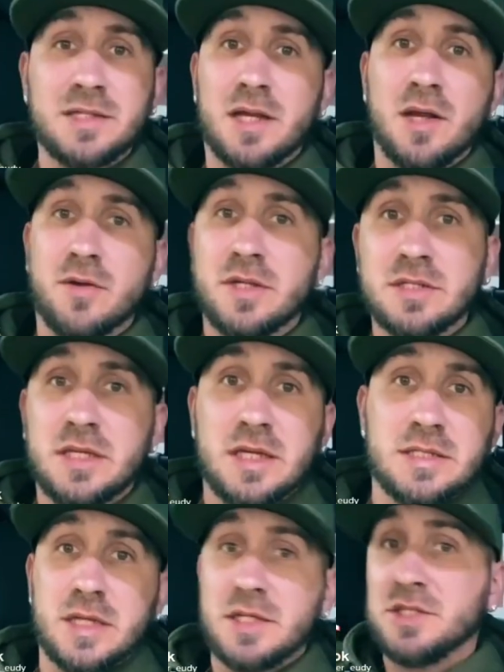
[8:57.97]
y'all these
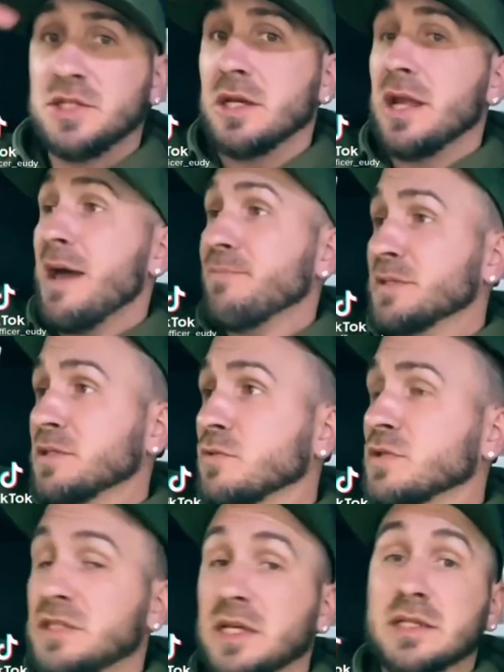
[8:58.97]
kids ain't shit.
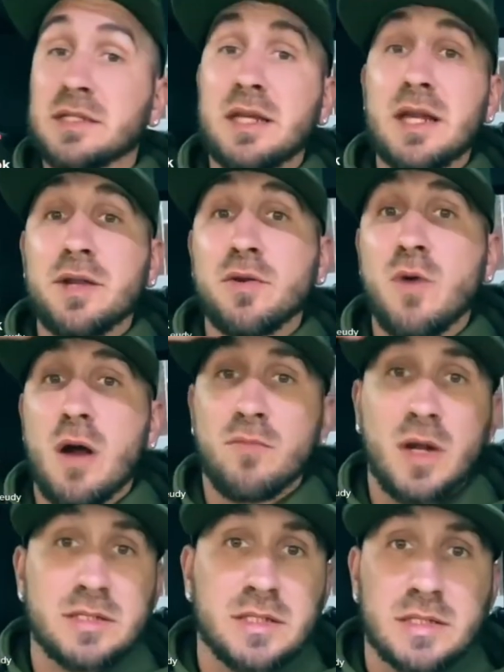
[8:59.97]
Episode 16, I know I'm
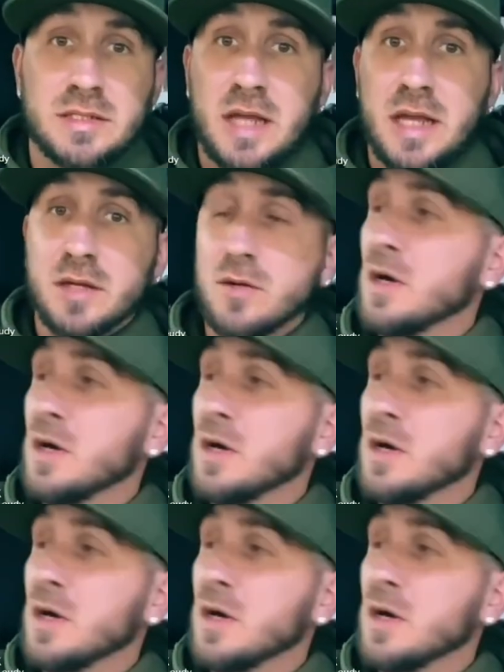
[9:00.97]
raising a psycho.